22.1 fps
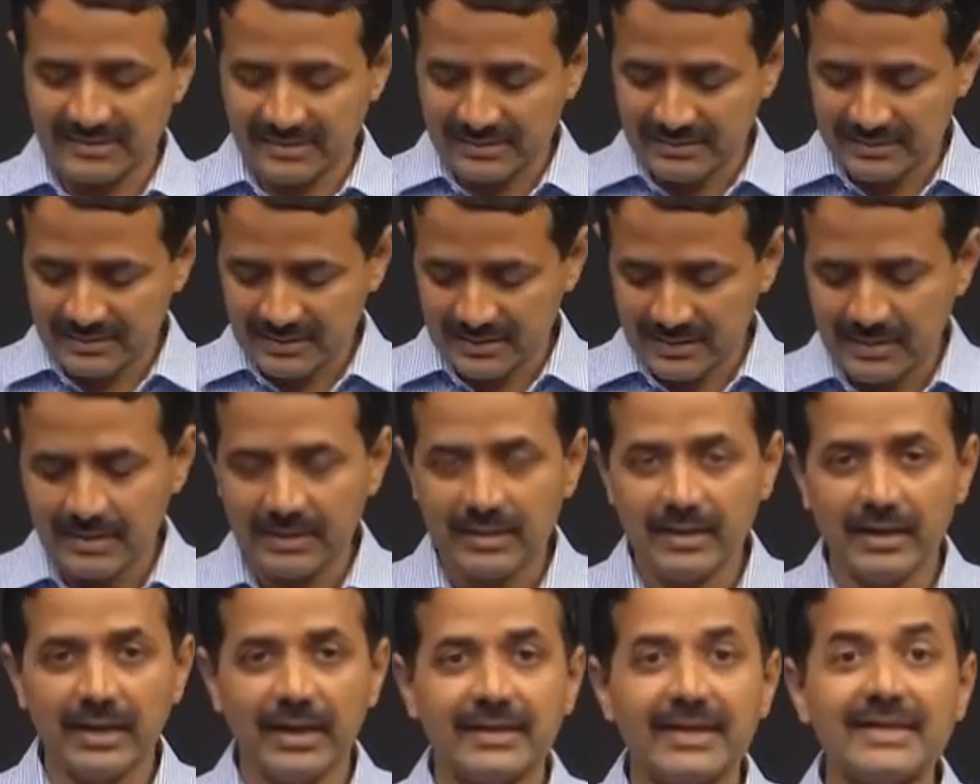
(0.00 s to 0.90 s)
in
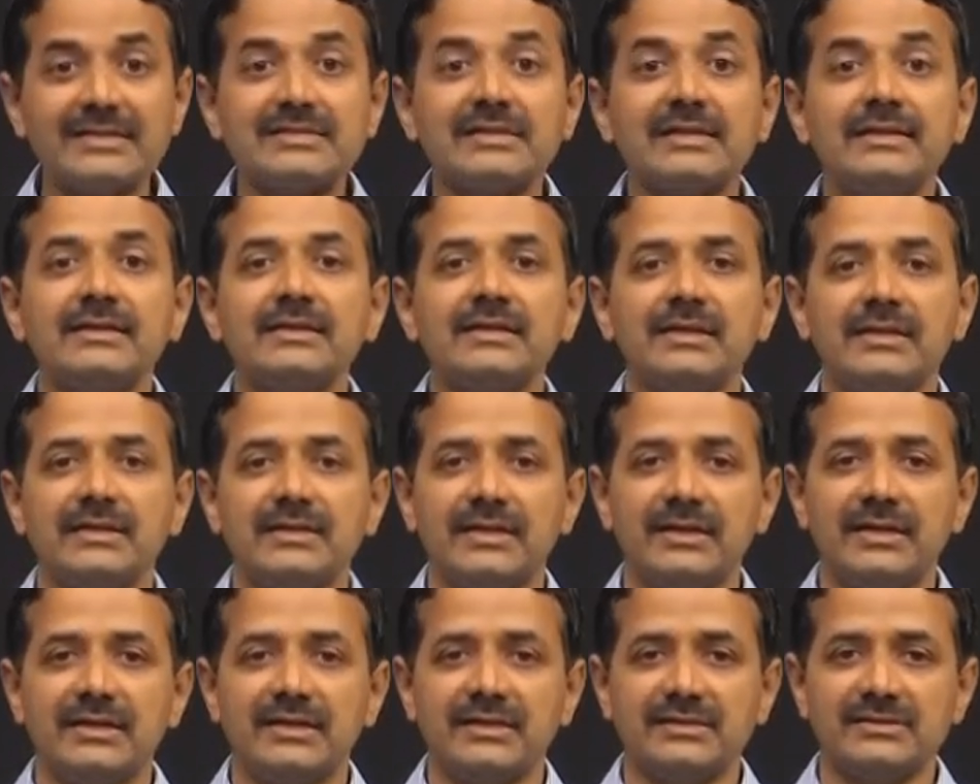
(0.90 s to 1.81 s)
an X linked
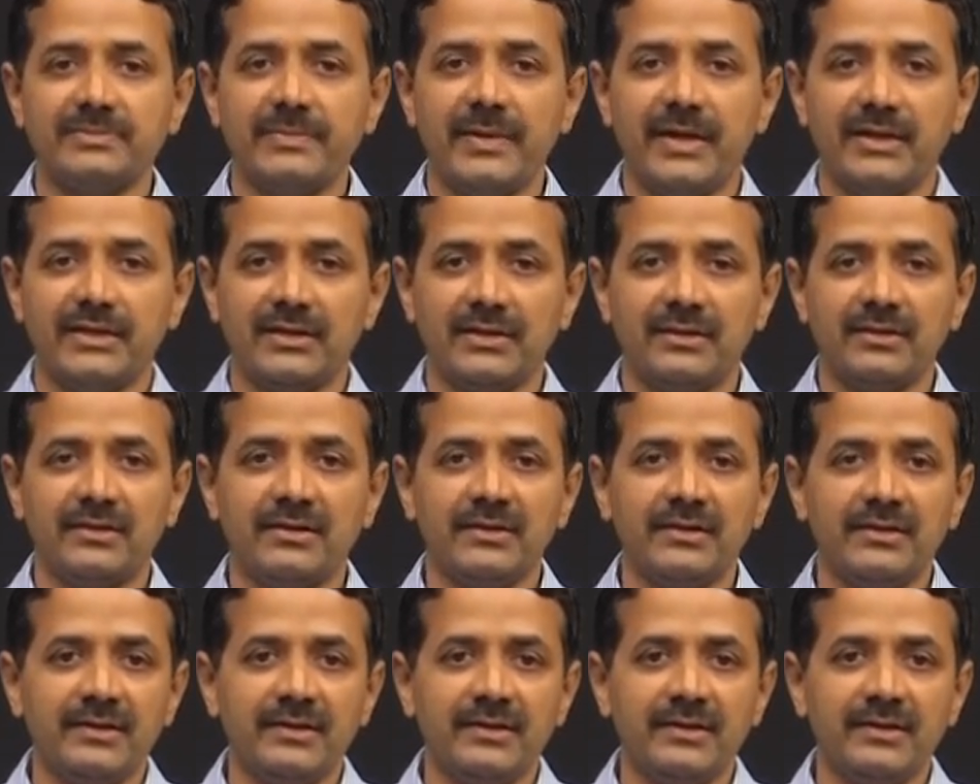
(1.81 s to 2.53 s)
inheritance pattern.